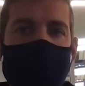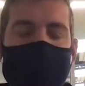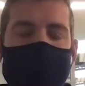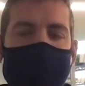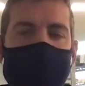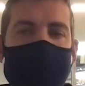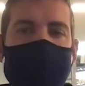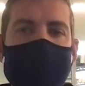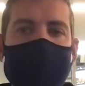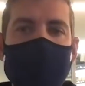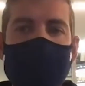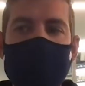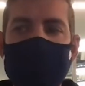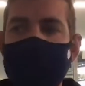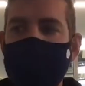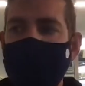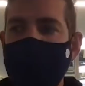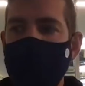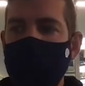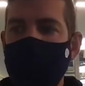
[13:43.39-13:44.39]
And I think their
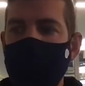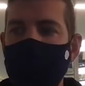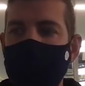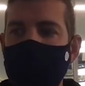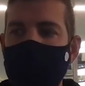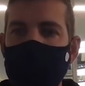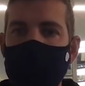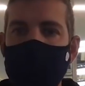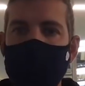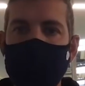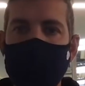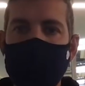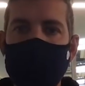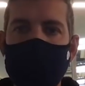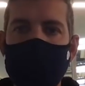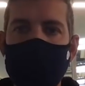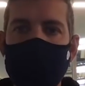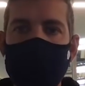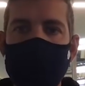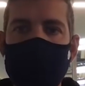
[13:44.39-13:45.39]
ascension was certainly a
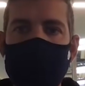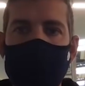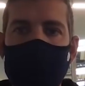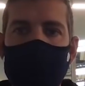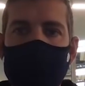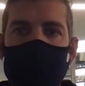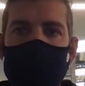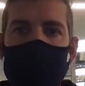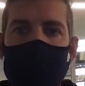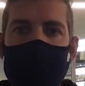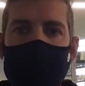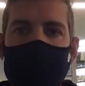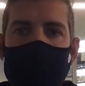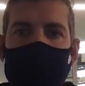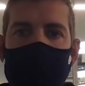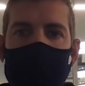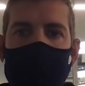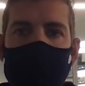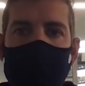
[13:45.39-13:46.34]
huge part of why we were